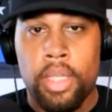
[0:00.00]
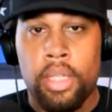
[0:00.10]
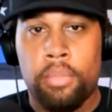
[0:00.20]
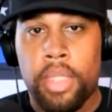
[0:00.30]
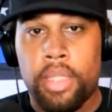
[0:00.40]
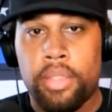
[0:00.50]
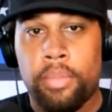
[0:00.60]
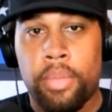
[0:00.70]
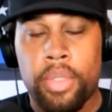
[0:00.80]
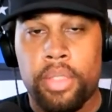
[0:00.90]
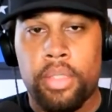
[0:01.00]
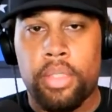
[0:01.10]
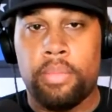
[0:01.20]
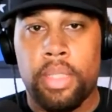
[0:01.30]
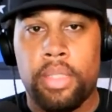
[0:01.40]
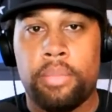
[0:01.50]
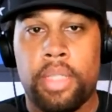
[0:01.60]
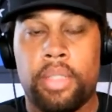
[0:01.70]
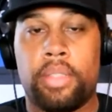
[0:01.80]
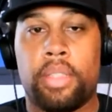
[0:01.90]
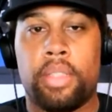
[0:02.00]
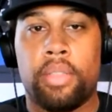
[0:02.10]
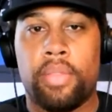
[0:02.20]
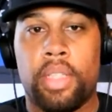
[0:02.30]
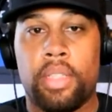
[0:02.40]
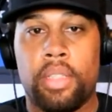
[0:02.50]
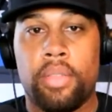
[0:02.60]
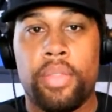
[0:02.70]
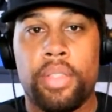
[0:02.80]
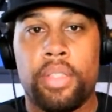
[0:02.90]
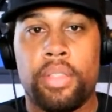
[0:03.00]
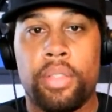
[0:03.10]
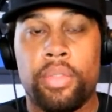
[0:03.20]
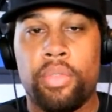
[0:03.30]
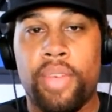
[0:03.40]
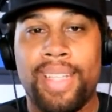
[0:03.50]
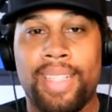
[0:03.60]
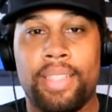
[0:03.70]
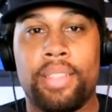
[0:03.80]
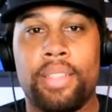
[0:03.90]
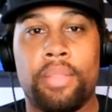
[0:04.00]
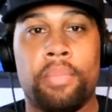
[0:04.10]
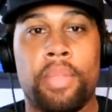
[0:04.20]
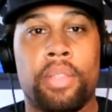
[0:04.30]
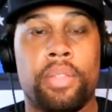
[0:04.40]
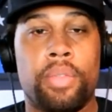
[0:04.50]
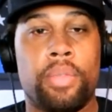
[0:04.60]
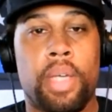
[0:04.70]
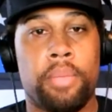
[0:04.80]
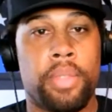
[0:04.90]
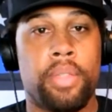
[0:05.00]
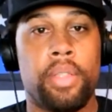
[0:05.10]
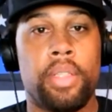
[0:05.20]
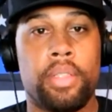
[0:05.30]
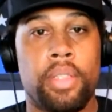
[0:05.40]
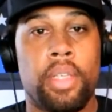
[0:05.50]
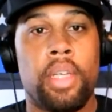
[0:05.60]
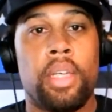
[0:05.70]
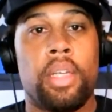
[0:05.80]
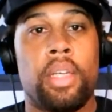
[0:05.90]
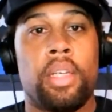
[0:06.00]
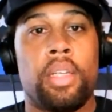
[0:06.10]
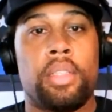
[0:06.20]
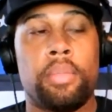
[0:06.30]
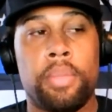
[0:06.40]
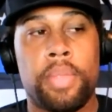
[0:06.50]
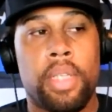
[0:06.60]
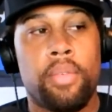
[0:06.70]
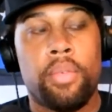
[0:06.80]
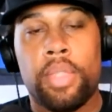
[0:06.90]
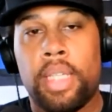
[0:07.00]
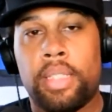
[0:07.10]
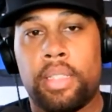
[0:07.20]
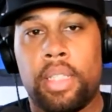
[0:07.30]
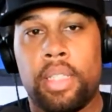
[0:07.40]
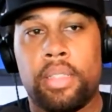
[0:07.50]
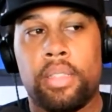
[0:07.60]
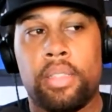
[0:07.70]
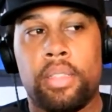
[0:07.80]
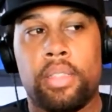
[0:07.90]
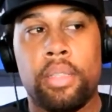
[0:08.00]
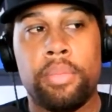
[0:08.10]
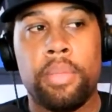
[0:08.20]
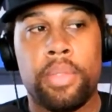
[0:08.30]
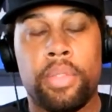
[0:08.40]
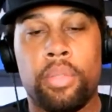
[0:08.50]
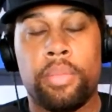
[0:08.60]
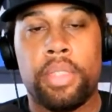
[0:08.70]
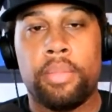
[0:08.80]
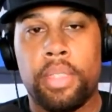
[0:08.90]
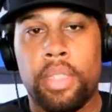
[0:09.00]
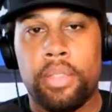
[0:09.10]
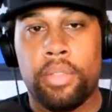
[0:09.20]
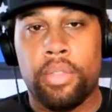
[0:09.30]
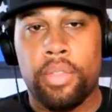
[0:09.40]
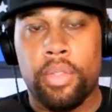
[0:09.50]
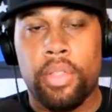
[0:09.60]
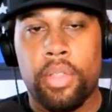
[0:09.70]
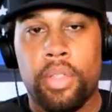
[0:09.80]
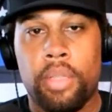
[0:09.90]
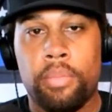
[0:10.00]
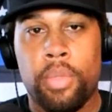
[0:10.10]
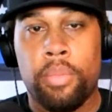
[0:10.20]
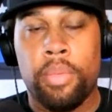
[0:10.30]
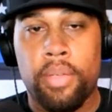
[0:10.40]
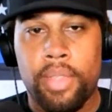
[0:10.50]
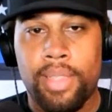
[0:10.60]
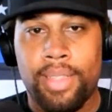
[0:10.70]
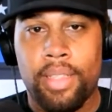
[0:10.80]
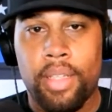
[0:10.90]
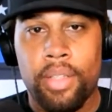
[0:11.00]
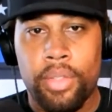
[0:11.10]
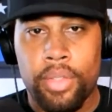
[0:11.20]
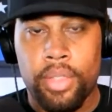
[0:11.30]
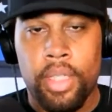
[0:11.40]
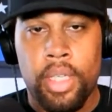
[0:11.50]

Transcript: But that support system does make a significant difference, and so do finances. So do opportunities. Some people say everyone has a chance. Some people do, but some chances are stronger and more prevalent than others.